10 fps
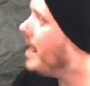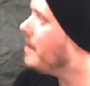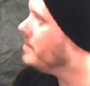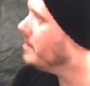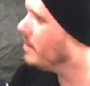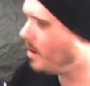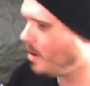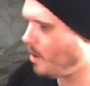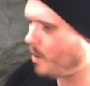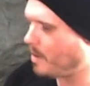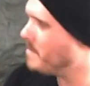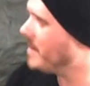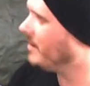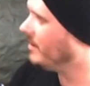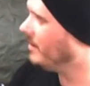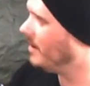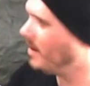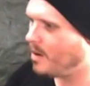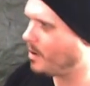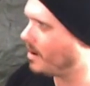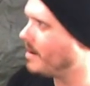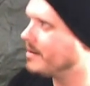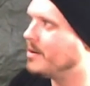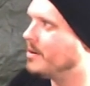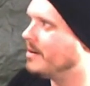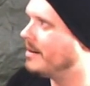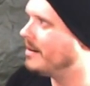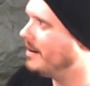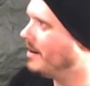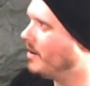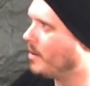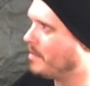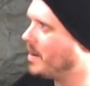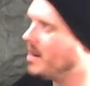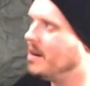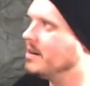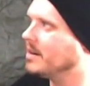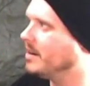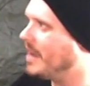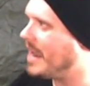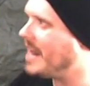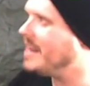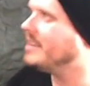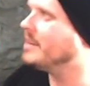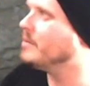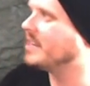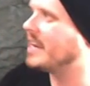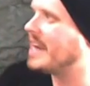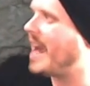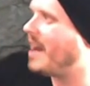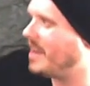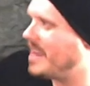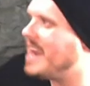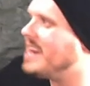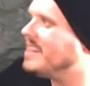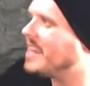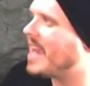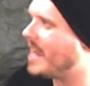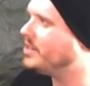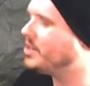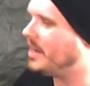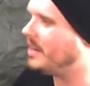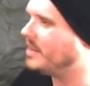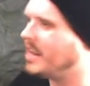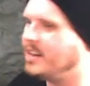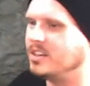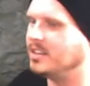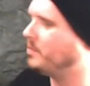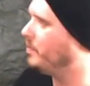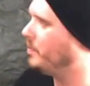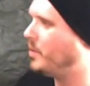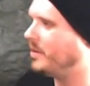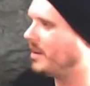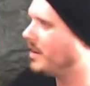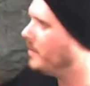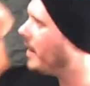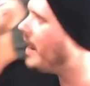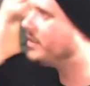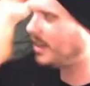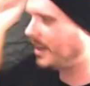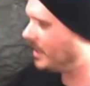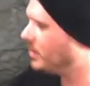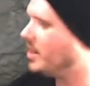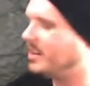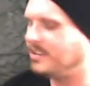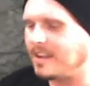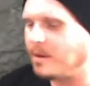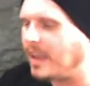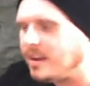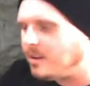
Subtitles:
hop or metal or hardcore or punk, anything that was like anything edgy, they just put the kibosh on it. They were like,